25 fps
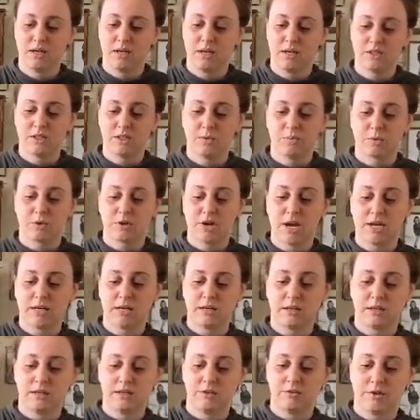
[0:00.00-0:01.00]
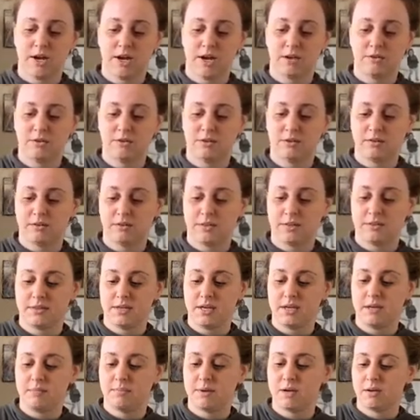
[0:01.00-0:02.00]
sporadically around. The
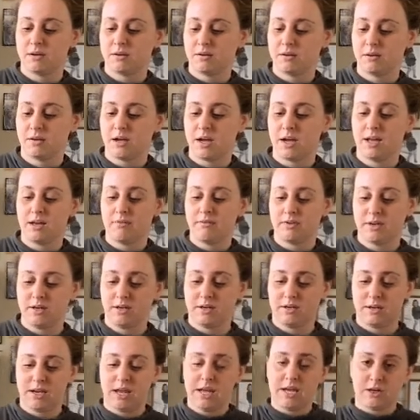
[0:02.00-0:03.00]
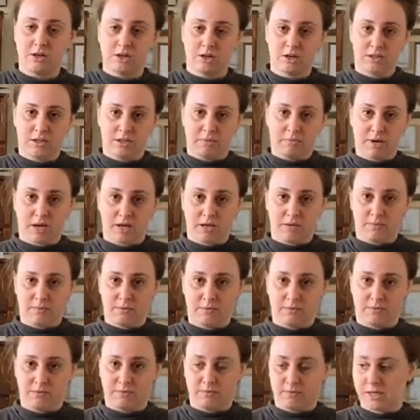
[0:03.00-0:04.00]
thing about not having an anchor at the bottom
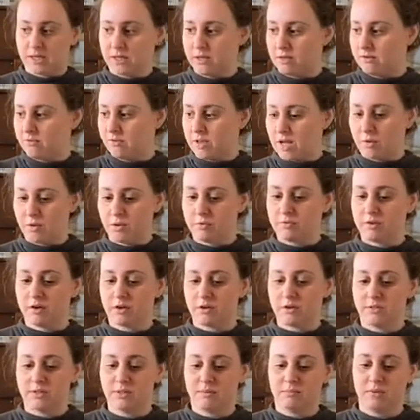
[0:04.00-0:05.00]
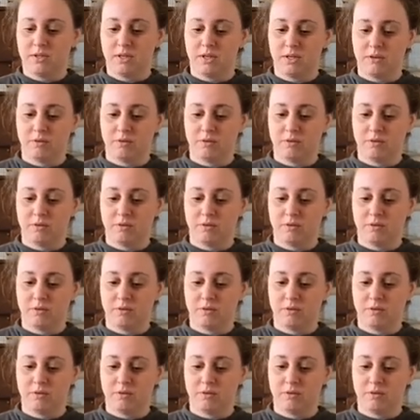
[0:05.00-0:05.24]
of like a flower fart or something,